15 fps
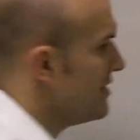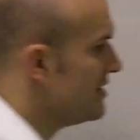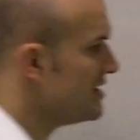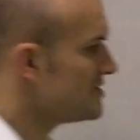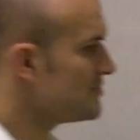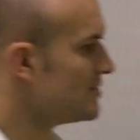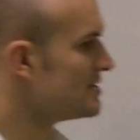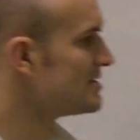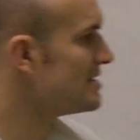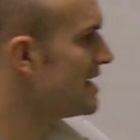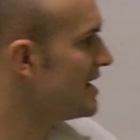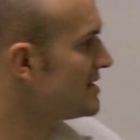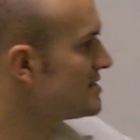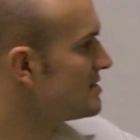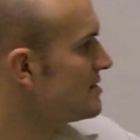And then this one
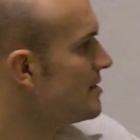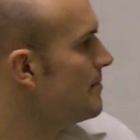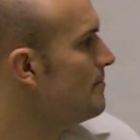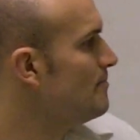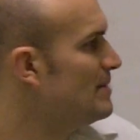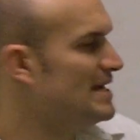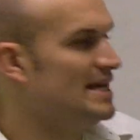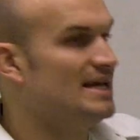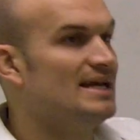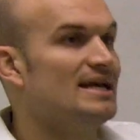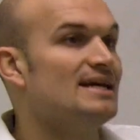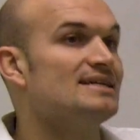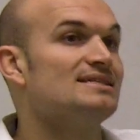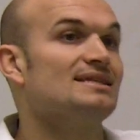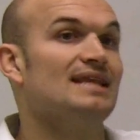says B
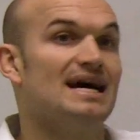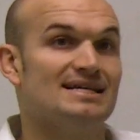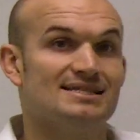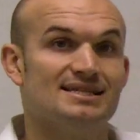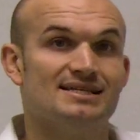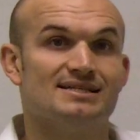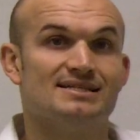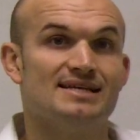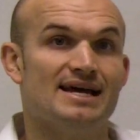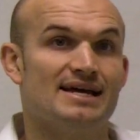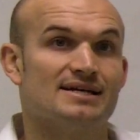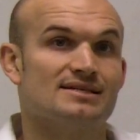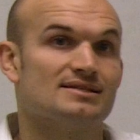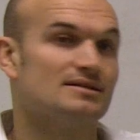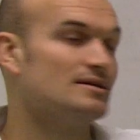is less than
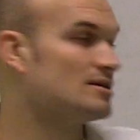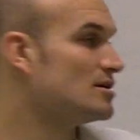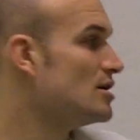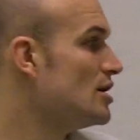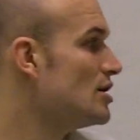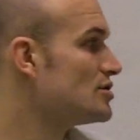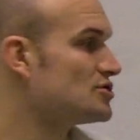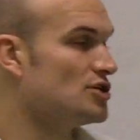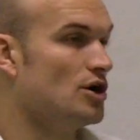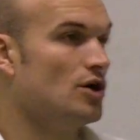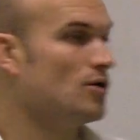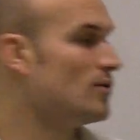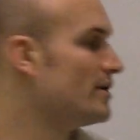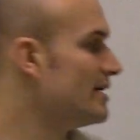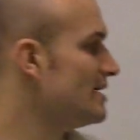6.
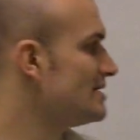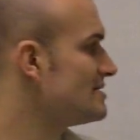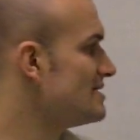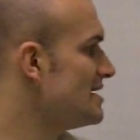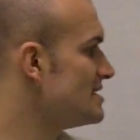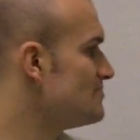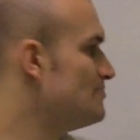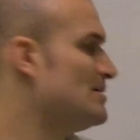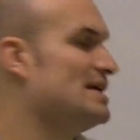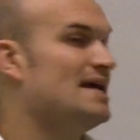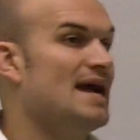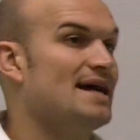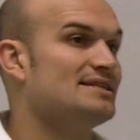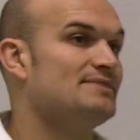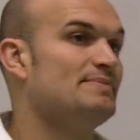So it says
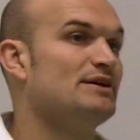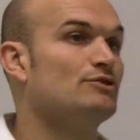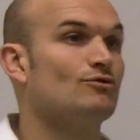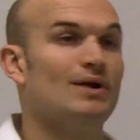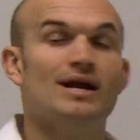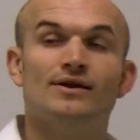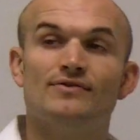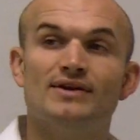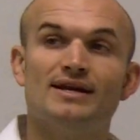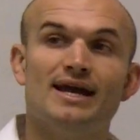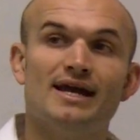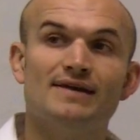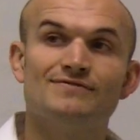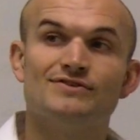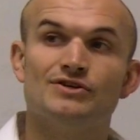B has to be greater than
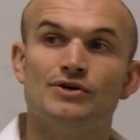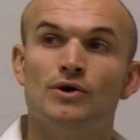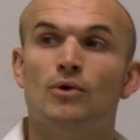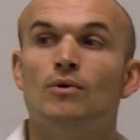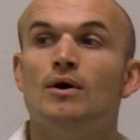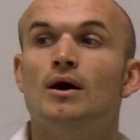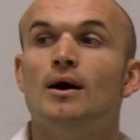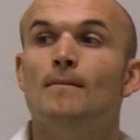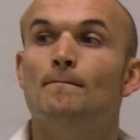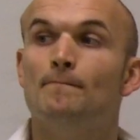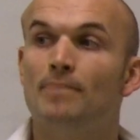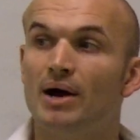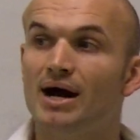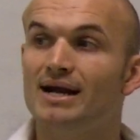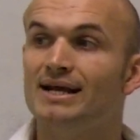negative 2,
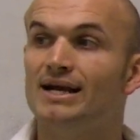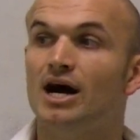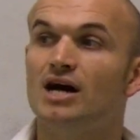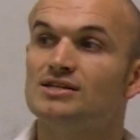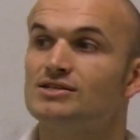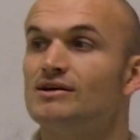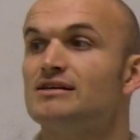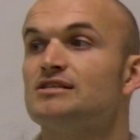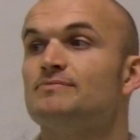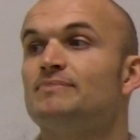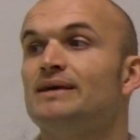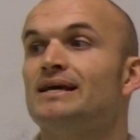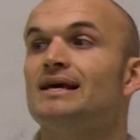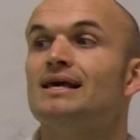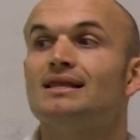but it also has to
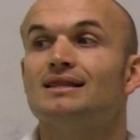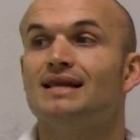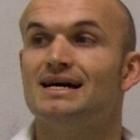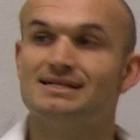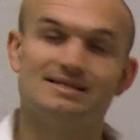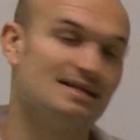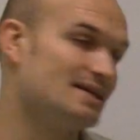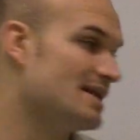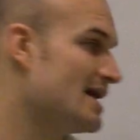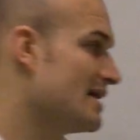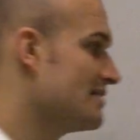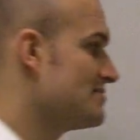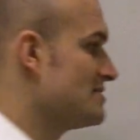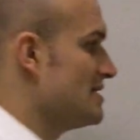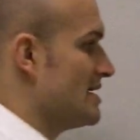be less than
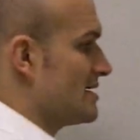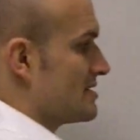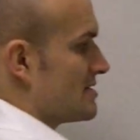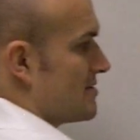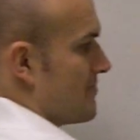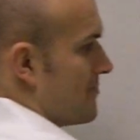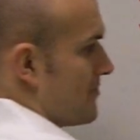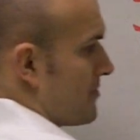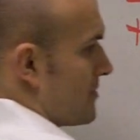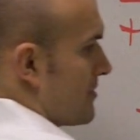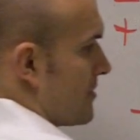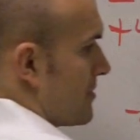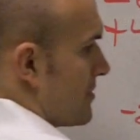negative 6.